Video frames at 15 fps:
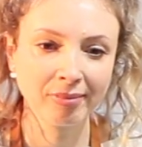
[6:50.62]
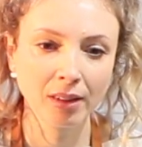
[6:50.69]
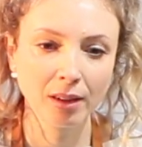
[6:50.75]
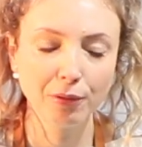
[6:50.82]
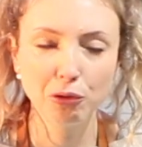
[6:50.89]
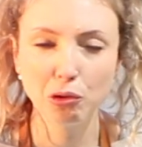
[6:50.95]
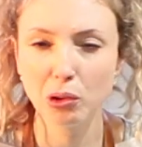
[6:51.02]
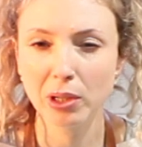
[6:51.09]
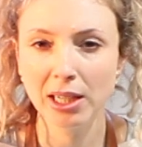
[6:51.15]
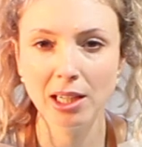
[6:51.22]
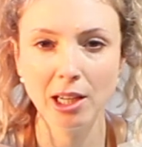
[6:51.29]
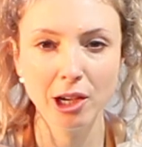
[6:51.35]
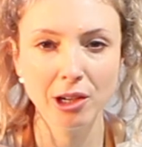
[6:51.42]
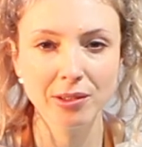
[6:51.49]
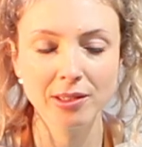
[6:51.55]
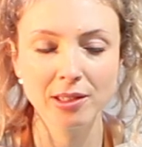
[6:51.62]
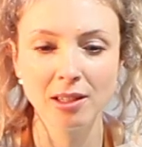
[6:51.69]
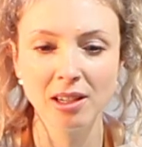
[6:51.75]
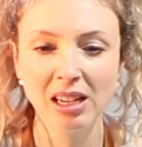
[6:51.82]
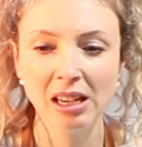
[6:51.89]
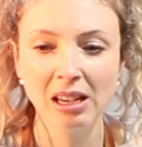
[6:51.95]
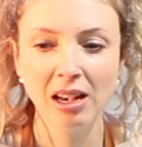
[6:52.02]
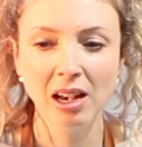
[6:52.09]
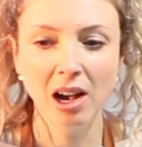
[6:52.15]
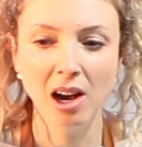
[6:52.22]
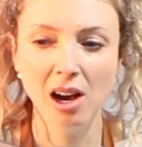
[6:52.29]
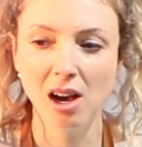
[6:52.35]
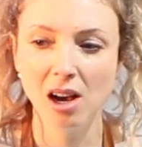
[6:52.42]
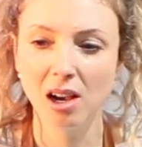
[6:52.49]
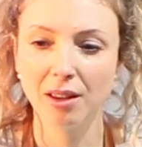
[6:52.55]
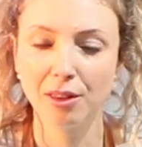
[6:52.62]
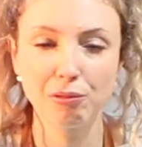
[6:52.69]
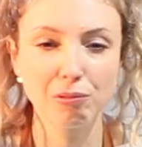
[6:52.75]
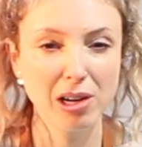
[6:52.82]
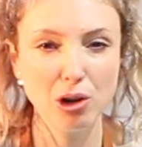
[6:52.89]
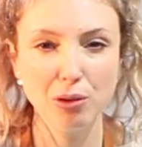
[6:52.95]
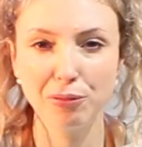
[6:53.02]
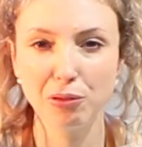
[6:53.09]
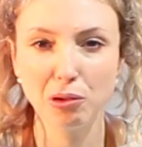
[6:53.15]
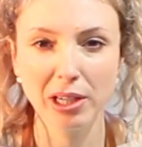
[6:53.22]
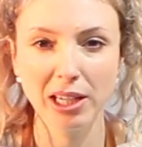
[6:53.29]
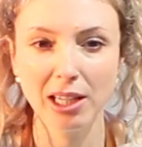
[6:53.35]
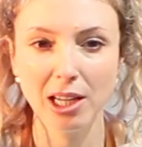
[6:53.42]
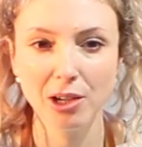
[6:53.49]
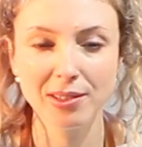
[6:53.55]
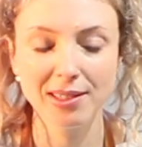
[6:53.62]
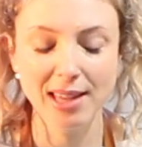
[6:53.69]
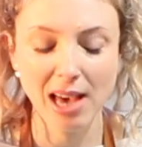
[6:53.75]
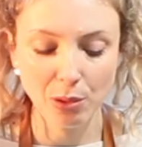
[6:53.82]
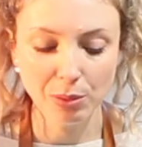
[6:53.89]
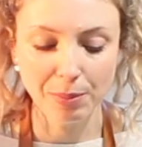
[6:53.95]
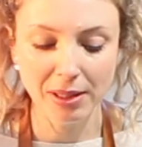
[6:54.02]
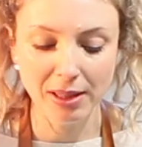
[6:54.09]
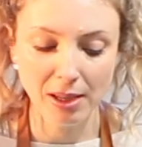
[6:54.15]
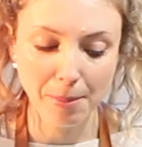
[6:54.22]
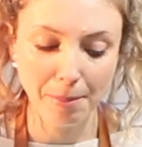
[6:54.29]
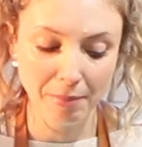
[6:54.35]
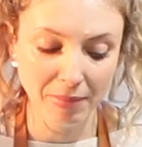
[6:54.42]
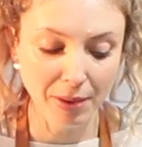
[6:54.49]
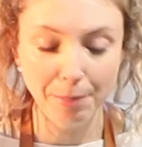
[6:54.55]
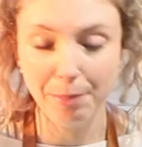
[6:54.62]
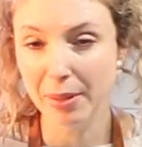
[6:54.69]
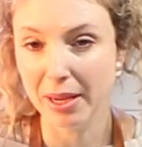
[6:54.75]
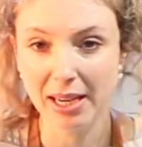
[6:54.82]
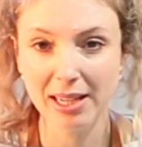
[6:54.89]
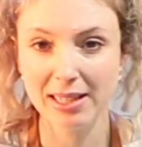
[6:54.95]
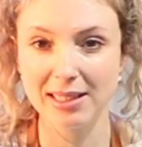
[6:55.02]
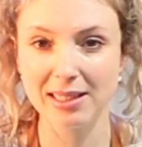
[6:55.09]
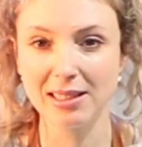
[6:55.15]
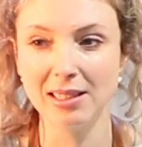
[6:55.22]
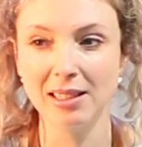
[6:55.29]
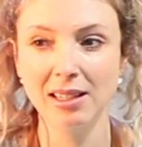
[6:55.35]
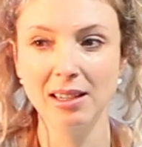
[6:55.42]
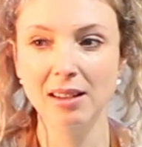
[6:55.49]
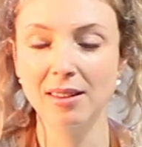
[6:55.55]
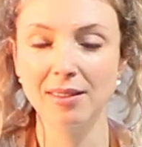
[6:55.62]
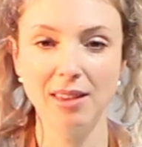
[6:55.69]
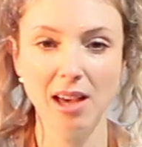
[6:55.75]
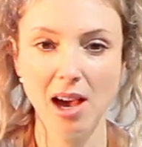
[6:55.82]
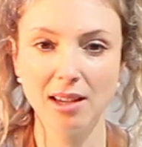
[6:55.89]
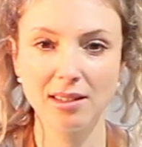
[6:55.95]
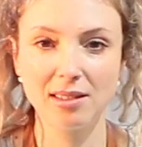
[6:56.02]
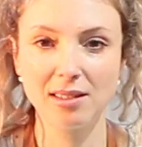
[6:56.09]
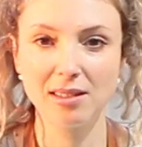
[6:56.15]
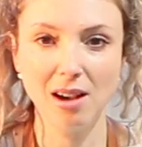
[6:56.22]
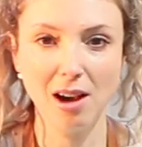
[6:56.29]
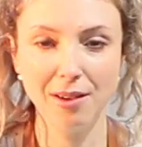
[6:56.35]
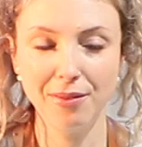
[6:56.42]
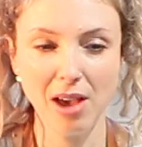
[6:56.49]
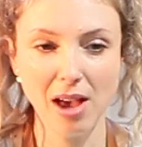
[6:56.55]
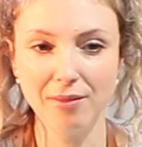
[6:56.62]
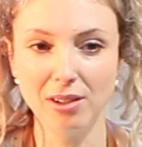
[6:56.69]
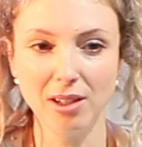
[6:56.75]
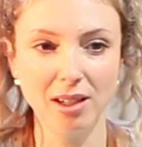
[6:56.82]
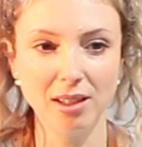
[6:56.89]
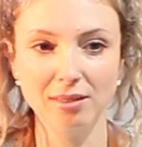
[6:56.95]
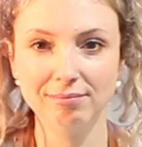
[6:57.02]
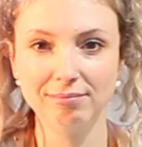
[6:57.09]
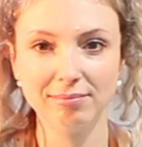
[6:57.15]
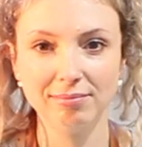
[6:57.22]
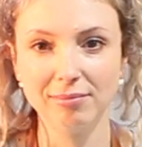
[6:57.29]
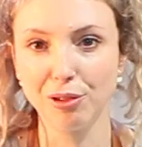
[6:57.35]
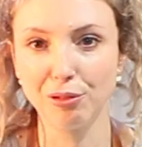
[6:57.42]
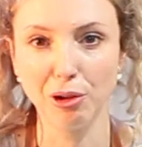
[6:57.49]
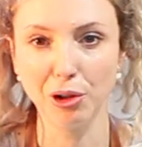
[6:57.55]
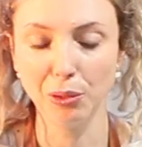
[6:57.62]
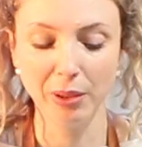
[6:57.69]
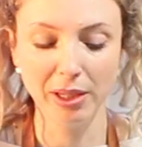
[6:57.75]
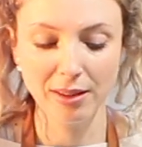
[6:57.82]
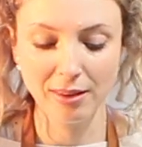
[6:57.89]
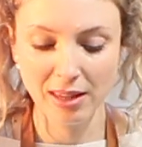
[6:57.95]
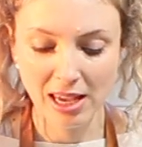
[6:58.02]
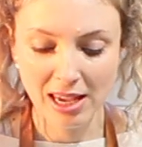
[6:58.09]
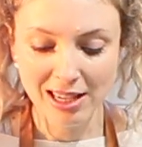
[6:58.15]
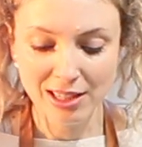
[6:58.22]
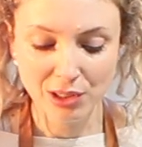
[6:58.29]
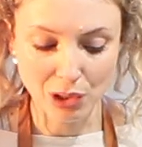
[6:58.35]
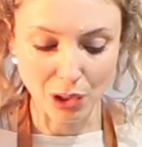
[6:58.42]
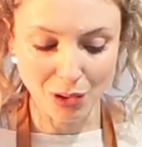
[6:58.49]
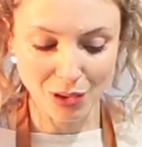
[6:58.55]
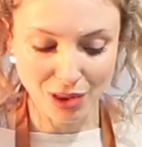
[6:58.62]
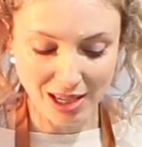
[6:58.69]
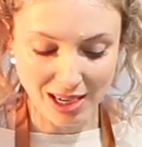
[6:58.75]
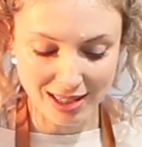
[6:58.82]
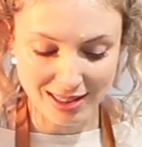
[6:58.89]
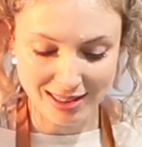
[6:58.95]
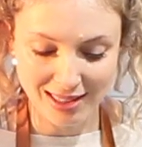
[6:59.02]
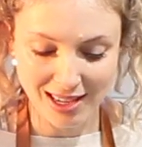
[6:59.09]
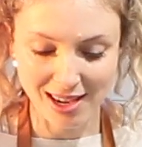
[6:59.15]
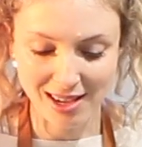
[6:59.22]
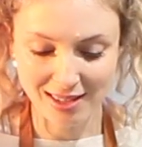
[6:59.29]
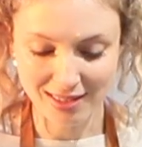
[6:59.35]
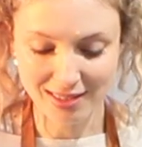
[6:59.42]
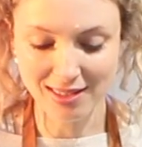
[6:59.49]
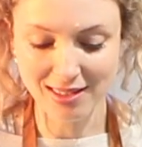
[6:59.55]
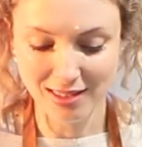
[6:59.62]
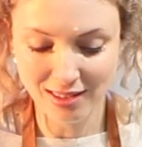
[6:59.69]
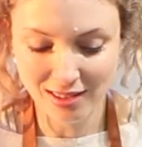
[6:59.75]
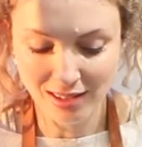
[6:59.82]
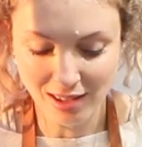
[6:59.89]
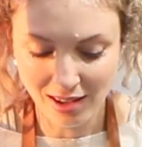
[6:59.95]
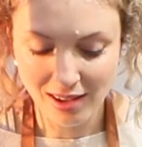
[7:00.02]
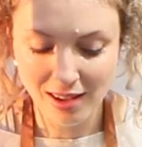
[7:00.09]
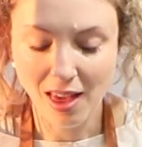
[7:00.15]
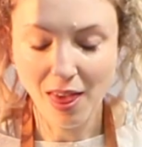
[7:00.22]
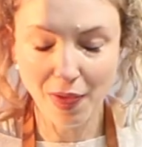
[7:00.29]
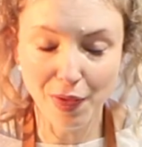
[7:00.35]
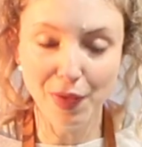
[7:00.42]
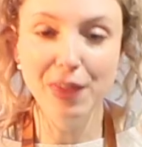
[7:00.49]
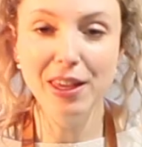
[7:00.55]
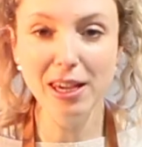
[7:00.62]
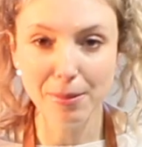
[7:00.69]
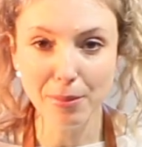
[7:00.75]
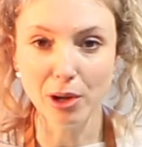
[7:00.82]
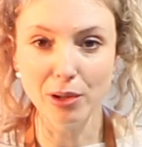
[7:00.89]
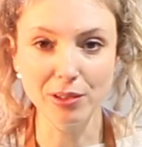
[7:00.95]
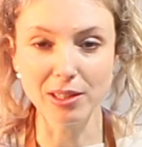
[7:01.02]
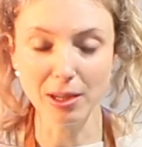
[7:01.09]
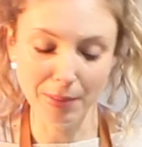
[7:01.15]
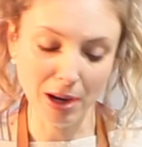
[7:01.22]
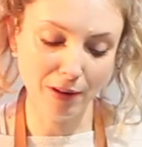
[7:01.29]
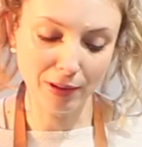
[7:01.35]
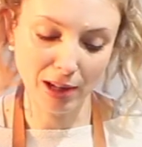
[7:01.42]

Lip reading: 4 kilos, 3 or 4 kilos. That would be the biggest that I've ever thrown with. So this is the most amount of